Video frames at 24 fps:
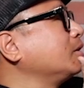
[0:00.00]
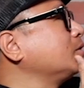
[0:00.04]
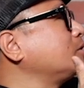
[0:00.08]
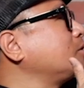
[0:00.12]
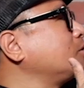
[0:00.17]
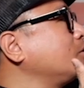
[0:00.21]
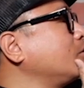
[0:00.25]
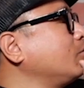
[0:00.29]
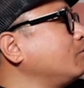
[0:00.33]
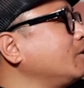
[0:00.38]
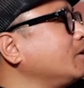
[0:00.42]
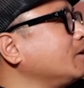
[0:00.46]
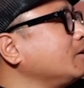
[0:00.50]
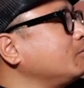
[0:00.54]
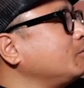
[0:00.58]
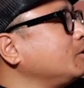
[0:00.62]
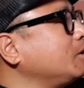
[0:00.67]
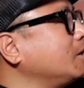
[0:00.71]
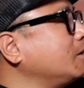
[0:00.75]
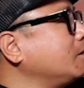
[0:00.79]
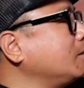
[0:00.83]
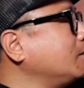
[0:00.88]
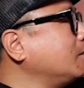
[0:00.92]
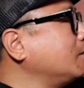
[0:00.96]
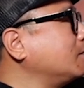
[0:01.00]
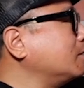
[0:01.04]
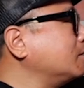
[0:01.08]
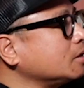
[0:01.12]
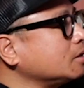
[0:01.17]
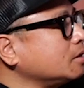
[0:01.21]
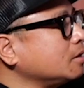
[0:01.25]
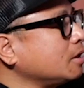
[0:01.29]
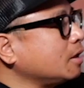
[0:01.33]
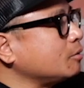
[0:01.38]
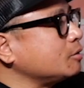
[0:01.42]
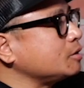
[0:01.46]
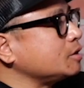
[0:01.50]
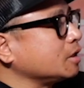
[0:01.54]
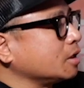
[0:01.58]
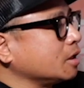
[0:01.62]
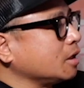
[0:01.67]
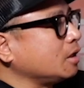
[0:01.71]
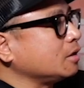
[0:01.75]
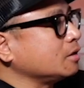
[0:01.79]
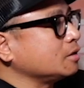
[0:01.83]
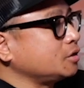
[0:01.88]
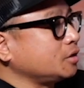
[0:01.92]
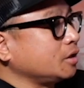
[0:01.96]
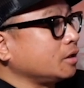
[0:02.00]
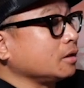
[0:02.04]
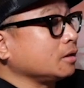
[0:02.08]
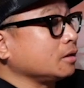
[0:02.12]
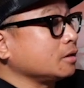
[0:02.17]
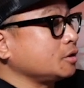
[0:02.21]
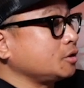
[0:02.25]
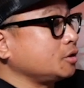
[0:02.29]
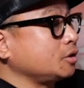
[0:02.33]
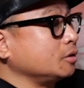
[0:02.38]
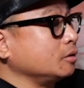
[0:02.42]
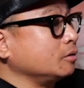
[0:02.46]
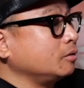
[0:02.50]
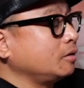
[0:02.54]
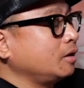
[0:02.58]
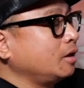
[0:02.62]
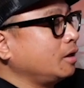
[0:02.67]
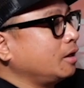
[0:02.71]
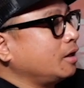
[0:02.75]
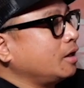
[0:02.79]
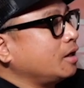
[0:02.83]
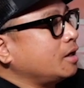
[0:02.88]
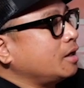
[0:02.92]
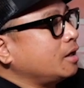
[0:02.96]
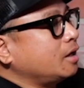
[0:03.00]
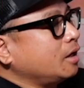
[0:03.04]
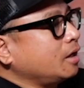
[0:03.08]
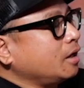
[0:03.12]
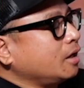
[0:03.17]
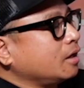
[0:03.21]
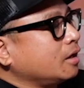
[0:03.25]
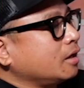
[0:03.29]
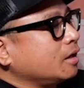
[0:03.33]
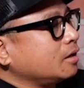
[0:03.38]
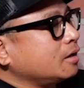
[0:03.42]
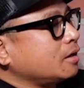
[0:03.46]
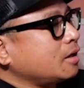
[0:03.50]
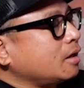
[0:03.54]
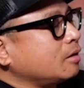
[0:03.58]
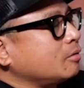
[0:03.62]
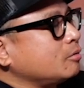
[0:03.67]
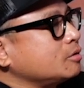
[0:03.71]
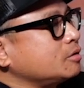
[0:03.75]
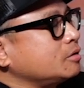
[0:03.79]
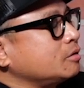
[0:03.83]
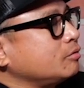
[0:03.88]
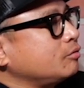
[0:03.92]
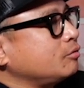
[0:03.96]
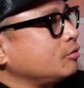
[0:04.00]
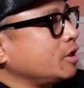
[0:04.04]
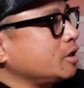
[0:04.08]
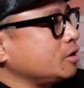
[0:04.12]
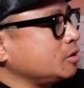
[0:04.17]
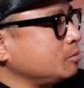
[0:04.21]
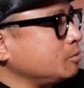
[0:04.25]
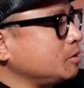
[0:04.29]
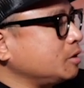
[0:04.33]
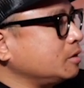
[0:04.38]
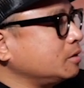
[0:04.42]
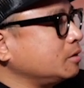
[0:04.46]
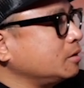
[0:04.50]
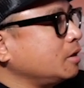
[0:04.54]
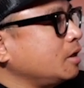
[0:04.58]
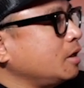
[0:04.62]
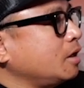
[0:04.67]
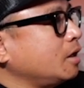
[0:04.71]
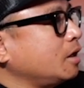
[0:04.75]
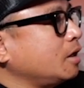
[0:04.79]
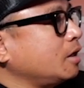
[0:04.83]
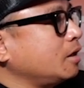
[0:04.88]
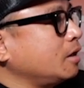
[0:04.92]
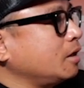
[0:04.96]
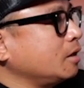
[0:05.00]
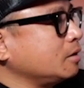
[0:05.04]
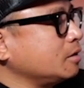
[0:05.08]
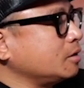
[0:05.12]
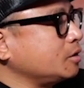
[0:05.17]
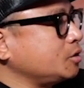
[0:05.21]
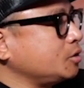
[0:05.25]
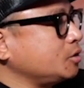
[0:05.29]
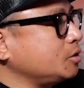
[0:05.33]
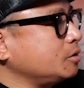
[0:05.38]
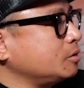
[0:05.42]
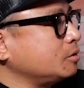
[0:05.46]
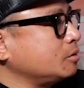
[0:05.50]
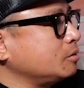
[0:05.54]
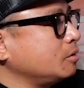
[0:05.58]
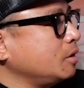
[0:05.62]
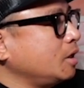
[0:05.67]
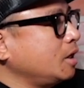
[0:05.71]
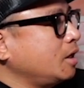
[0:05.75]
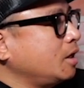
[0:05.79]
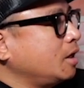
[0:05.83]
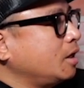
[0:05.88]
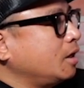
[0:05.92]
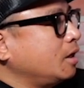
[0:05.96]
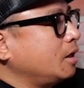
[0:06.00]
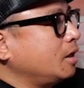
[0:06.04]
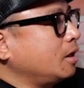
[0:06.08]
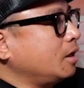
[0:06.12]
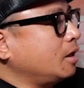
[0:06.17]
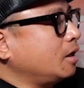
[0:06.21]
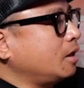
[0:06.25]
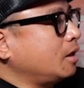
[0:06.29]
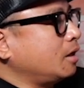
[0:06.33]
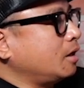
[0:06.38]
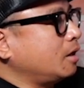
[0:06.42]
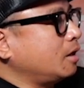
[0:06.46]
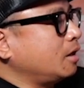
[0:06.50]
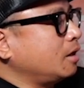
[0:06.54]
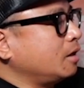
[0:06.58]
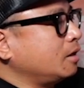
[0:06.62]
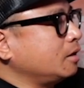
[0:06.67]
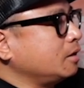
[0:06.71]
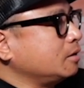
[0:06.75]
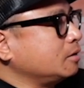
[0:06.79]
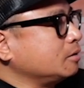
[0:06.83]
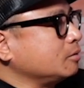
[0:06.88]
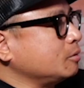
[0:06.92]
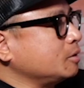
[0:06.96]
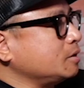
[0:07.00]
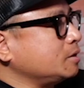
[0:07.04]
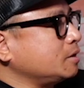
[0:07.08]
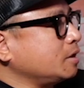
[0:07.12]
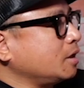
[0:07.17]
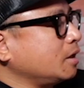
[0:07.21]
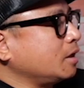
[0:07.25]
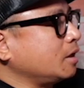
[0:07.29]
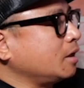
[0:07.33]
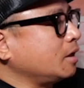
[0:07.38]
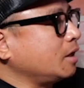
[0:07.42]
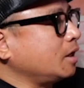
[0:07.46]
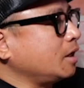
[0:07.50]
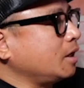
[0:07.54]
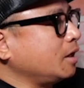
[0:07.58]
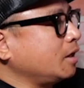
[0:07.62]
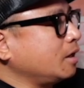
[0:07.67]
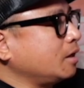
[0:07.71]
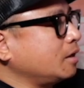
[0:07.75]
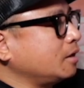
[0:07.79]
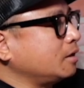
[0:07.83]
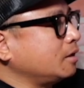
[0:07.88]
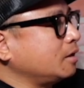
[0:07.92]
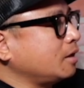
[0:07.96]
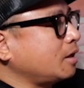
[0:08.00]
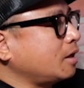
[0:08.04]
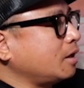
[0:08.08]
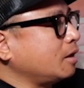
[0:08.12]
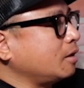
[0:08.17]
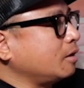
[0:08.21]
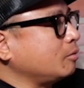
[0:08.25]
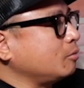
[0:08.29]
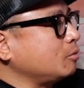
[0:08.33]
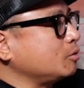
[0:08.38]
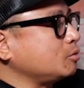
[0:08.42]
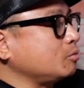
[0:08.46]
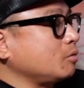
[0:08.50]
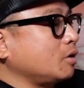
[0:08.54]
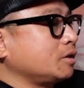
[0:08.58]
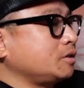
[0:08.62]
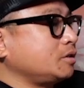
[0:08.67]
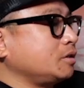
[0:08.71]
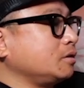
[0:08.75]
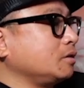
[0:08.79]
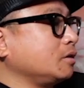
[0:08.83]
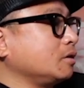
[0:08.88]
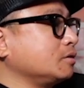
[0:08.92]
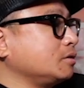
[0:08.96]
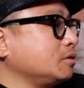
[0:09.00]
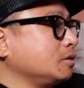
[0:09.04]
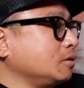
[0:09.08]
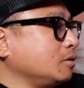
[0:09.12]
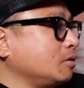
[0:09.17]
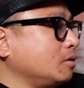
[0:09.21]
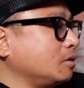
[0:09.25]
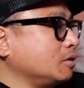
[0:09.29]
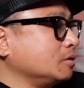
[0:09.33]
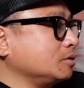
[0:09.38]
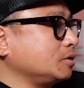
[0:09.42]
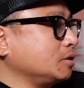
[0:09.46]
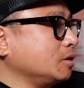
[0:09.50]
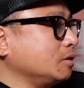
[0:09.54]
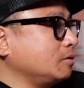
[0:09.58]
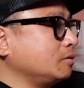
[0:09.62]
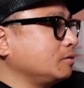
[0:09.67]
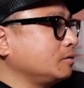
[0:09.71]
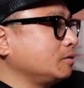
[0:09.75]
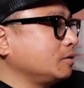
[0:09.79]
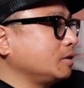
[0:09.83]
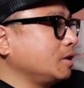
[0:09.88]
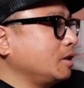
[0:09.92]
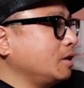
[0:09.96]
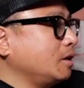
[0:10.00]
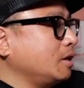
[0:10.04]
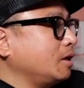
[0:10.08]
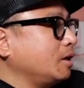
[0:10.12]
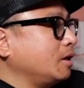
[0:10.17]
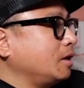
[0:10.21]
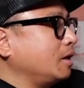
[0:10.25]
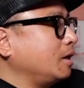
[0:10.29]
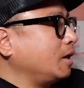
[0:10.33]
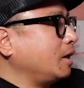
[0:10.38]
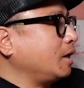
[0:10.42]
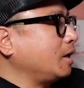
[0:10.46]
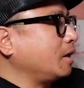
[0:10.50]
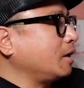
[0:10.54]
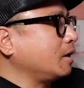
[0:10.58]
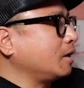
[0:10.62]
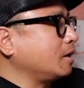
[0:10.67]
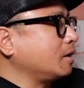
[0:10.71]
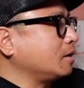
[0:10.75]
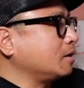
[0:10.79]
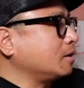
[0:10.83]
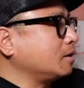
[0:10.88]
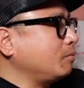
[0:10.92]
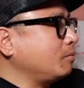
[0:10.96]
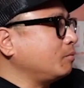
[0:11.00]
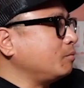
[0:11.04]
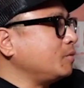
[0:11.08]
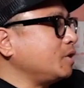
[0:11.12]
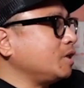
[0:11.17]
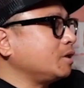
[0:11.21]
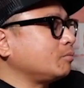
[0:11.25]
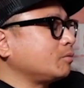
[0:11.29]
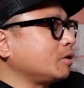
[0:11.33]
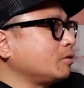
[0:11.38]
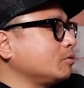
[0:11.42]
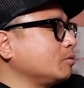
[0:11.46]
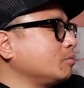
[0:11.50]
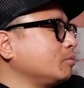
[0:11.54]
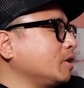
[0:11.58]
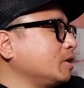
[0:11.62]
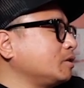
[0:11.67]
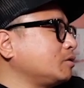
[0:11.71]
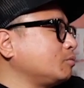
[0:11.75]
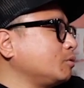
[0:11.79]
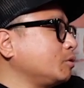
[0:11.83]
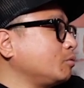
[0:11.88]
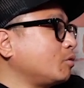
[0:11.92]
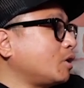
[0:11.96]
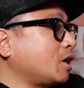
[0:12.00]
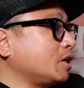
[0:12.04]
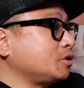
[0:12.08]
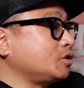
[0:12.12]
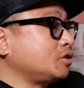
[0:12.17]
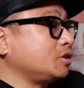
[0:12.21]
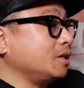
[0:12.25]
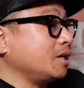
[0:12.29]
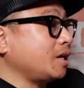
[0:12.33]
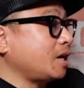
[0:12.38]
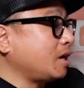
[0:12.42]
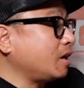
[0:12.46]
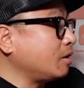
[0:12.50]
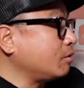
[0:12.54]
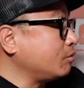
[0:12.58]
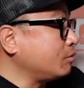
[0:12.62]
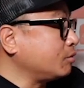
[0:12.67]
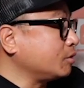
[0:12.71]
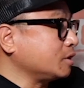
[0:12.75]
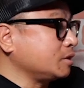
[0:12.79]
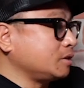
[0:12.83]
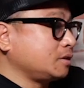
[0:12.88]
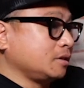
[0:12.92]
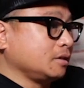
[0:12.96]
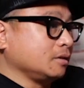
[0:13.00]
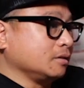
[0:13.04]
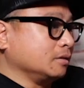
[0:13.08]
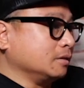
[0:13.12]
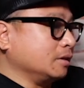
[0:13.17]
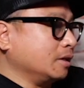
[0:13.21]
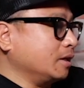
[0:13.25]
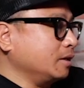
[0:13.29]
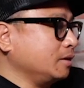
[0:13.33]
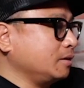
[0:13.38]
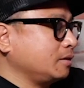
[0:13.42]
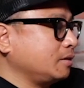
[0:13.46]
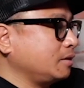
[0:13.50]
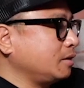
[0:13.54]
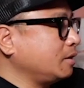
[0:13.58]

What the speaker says: So the very beginning is I was at college at LSU and I was a freshman at LSU in Louisiana, and I was watching the Arsenio Hall show. And me and my roommates, we watched it every single night.